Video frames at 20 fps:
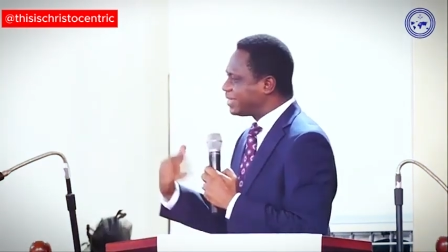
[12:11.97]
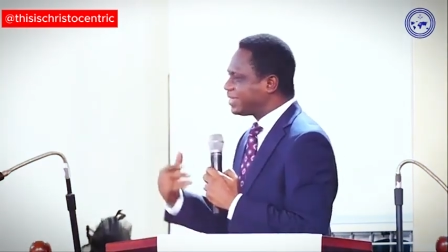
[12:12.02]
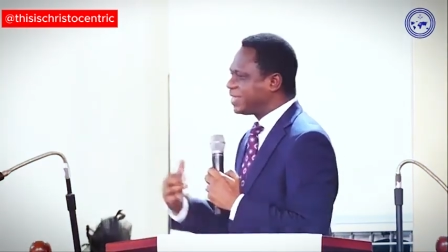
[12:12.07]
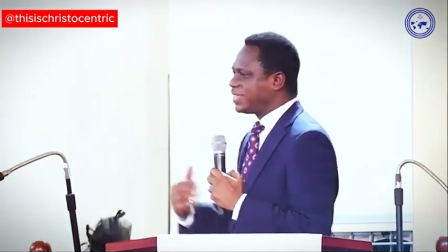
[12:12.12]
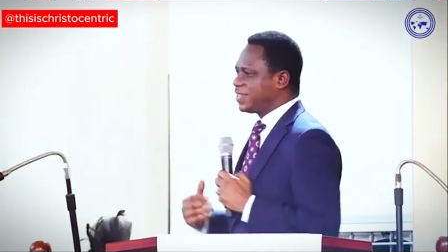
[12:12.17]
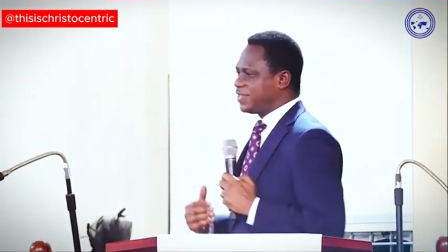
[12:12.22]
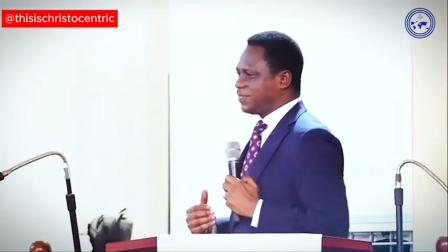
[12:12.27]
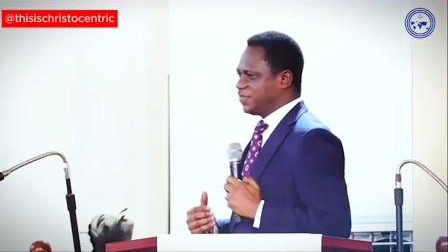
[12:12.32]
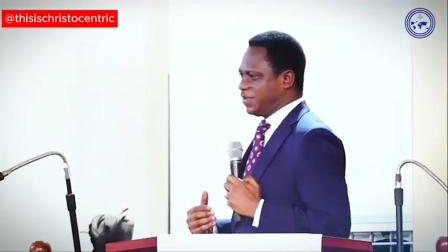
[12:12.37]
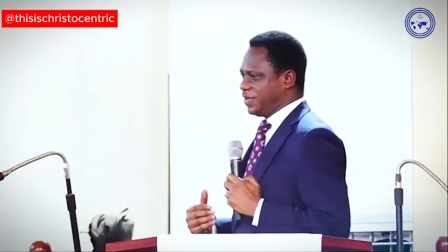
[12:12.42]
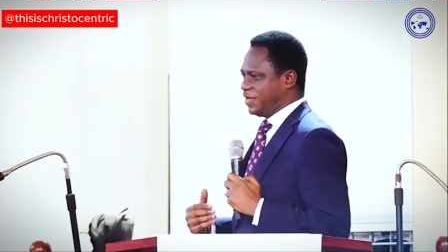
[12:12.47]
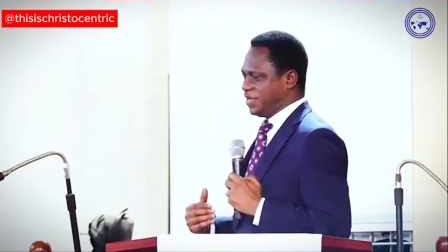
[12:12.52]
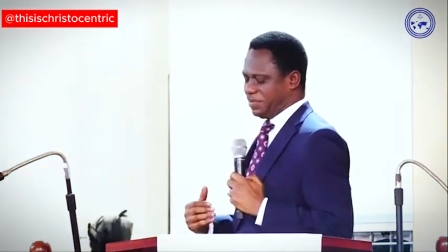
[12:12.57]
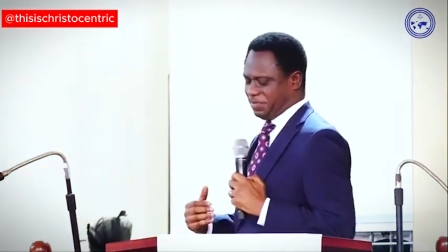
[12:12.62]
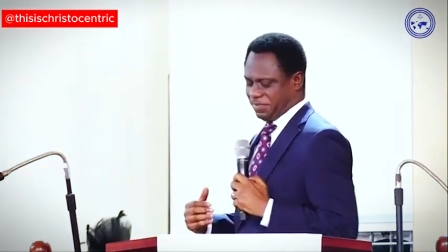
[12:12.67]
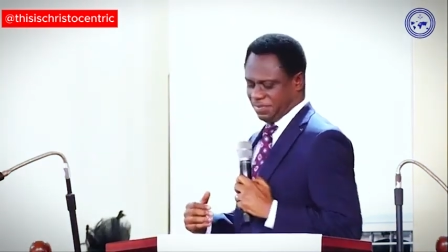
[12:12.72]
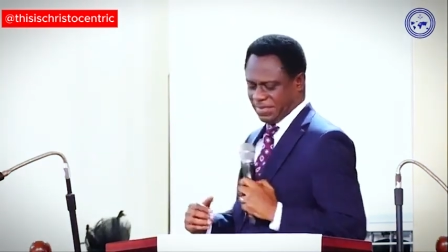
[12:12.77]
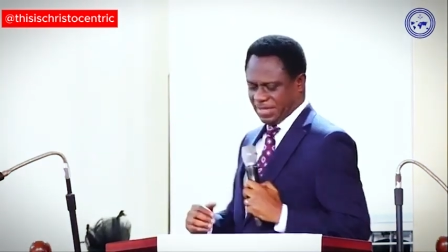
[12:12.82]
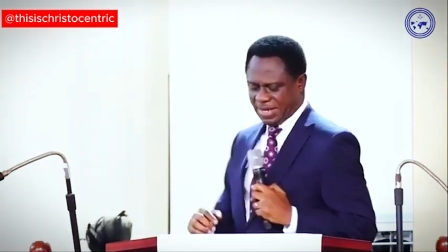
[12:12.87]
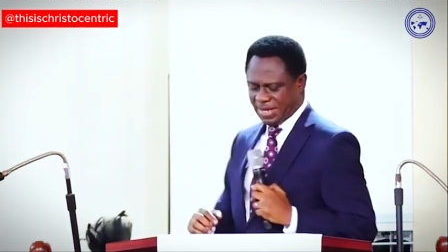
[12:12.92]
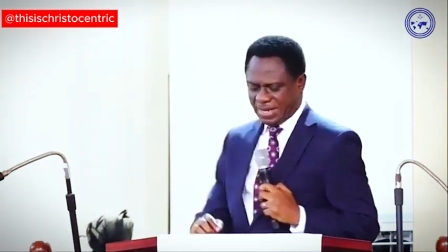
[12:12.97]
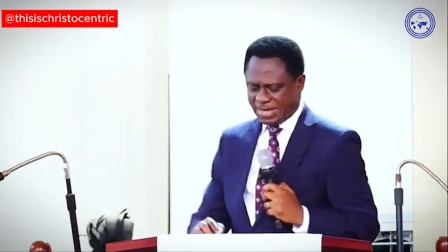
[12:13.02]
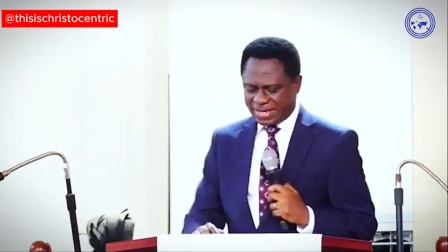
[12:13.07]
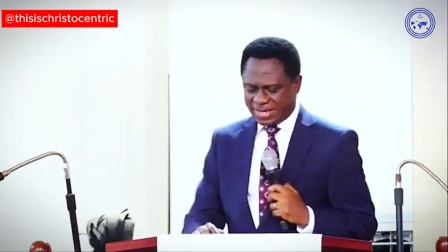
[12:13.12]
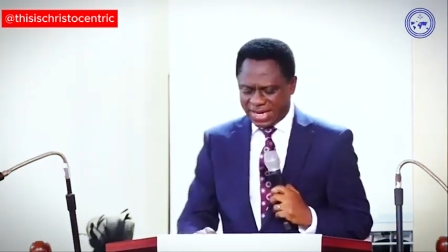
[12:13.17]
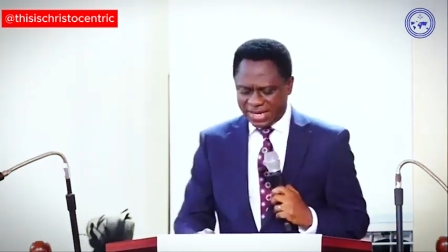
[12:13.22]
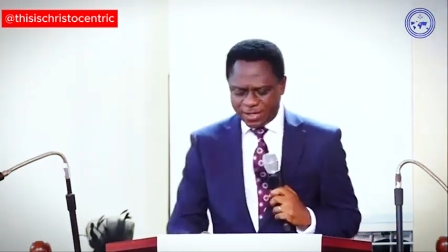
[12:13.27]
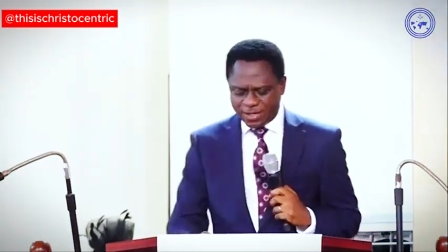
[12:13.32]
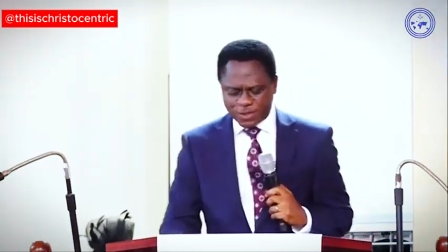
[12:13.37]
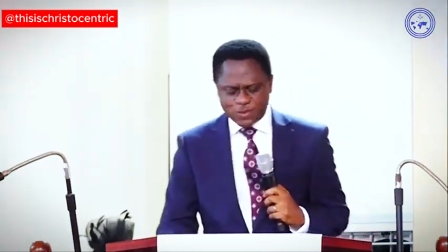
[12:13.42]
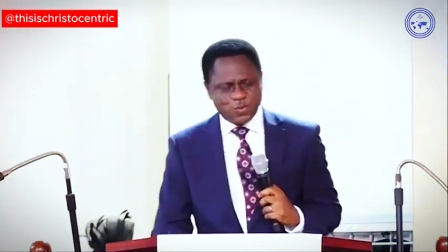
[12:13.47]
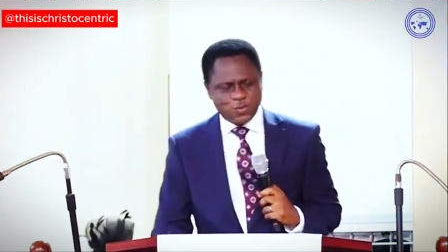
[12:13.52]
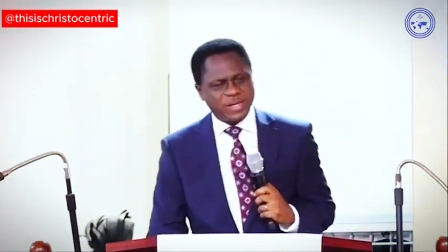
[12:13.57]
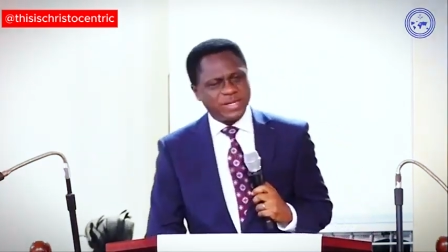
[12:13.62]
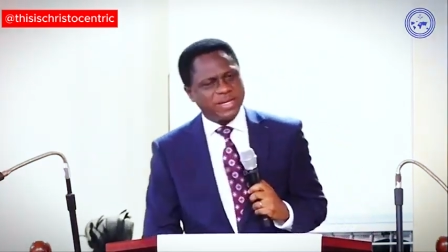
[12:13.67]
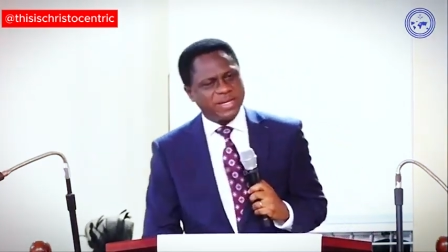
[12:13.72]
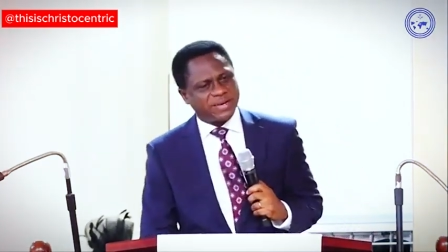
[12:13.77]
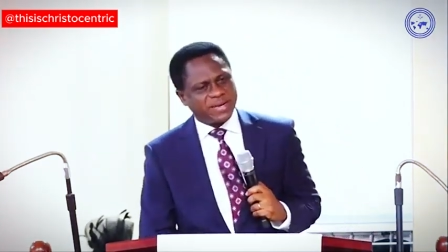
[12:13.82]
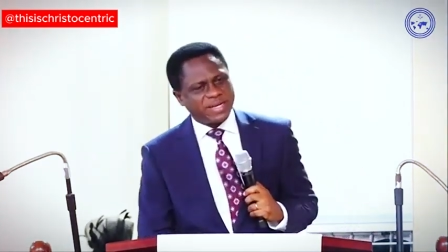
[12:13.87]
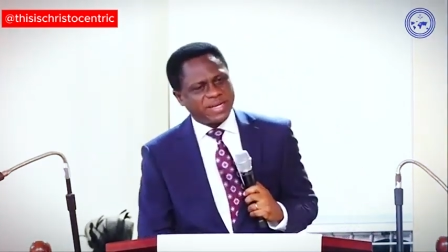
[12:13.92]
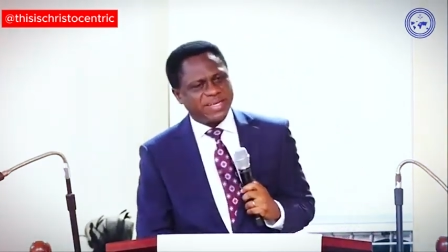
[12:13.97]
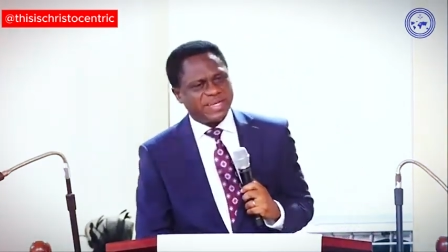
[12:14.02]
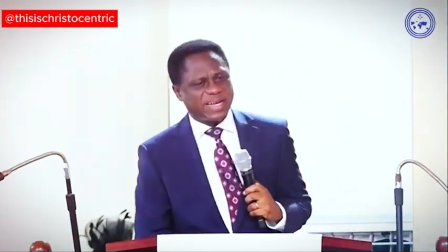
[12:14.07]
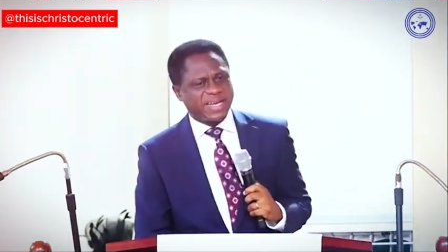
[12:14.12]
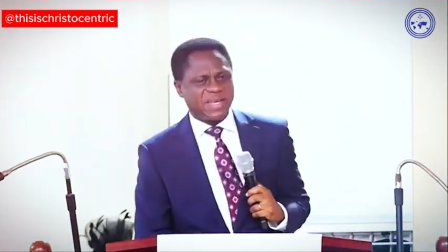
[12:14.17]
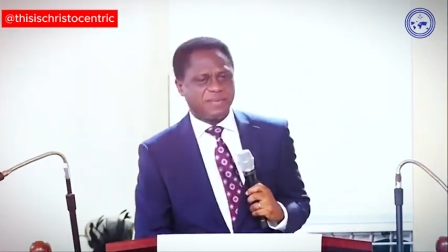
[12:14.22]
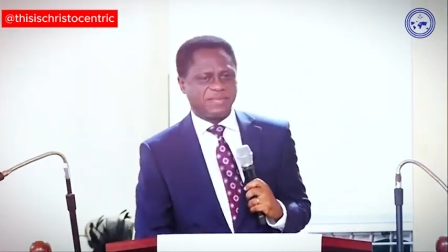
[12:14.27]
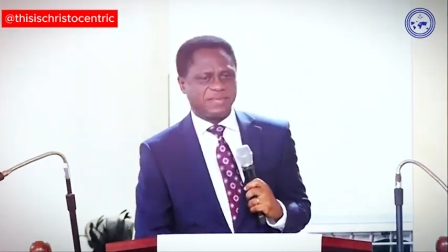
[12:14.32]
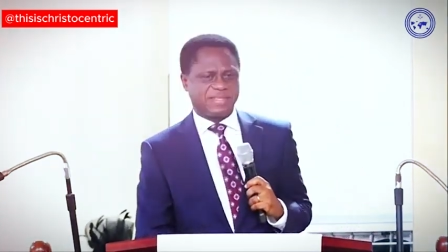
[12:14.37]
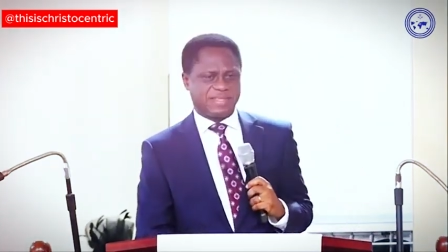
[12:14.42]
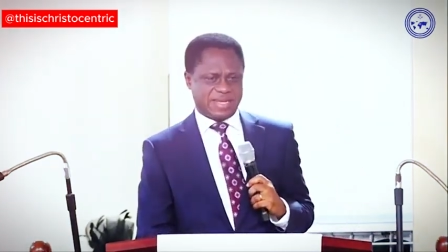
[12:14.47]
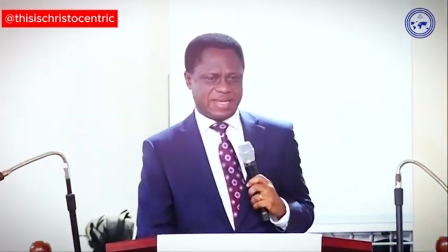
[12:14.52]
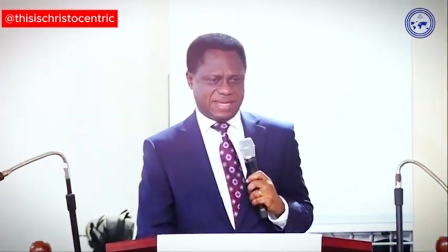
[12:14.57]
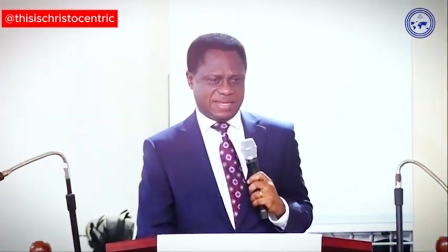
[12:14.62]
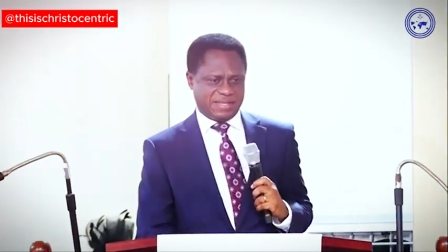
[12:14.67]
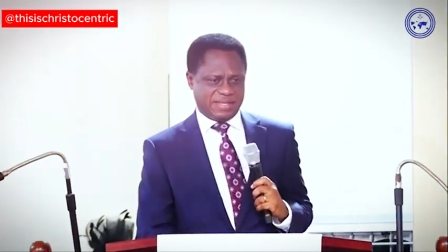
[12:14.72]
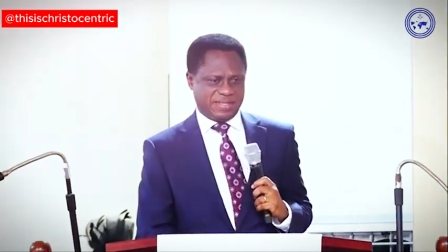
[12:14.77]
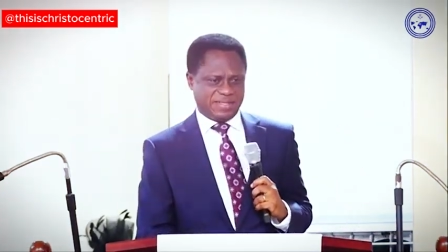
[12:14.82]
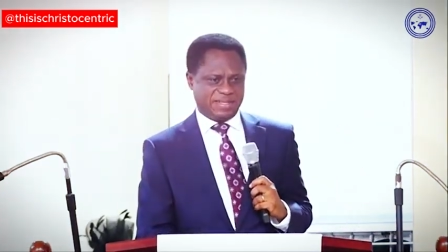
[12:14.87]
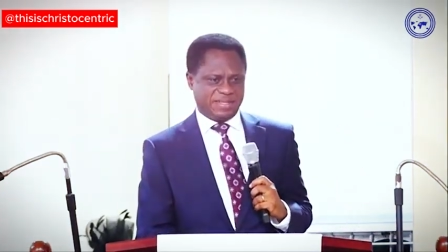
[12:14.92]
things for him. That is what great names are.